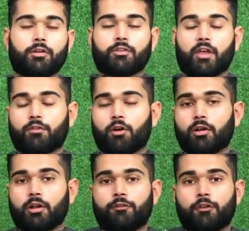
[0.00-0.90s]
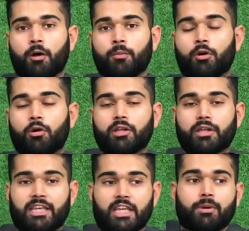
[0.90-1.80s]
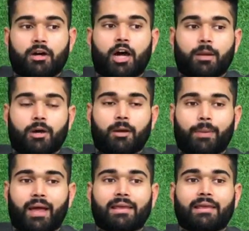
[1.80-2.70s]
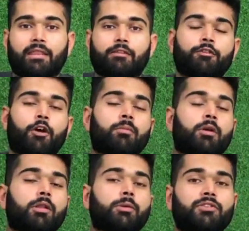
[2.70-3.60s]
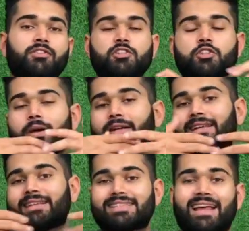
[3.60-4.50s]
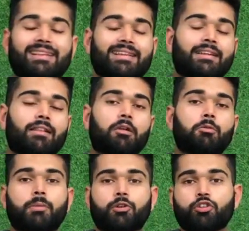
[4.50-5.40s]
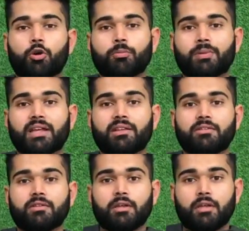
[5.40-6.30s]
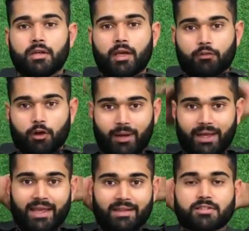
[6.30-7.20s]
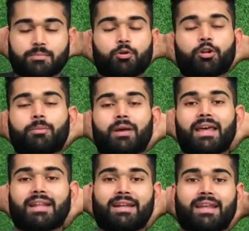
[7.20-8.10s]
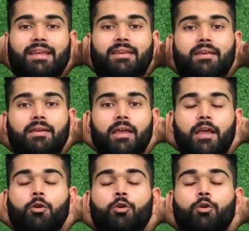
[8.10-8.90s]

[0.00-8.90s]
So I've got the foam roller here behind my back, and the foam roller is situated exactly in line with my shoulder blades. I've got my hands supporting my head and neck, and